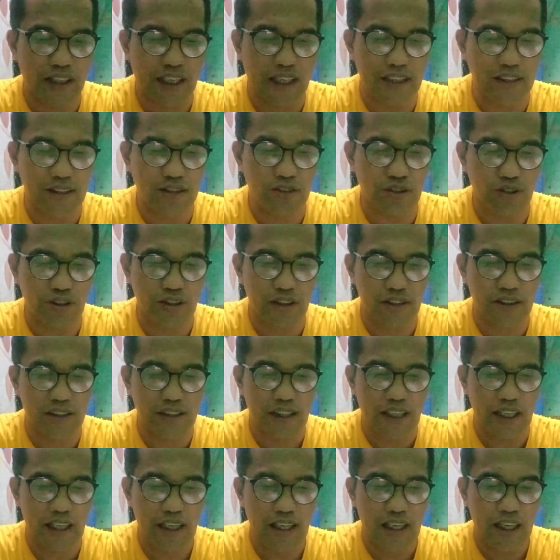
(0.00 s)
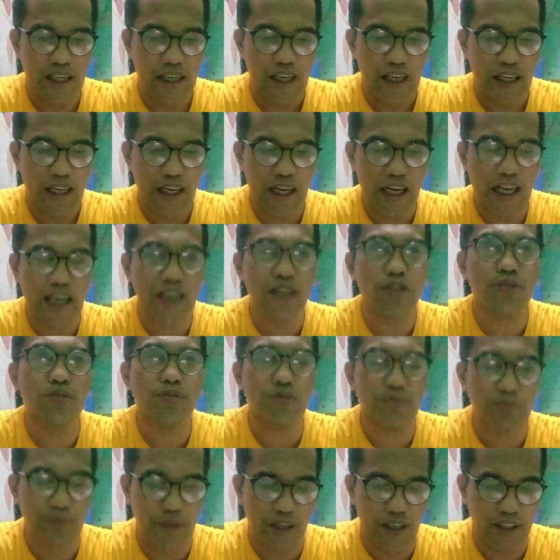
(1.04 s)
cancers like
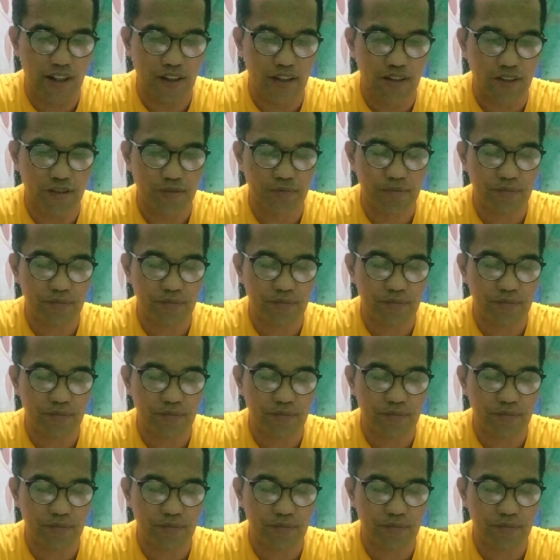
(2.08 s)
pain.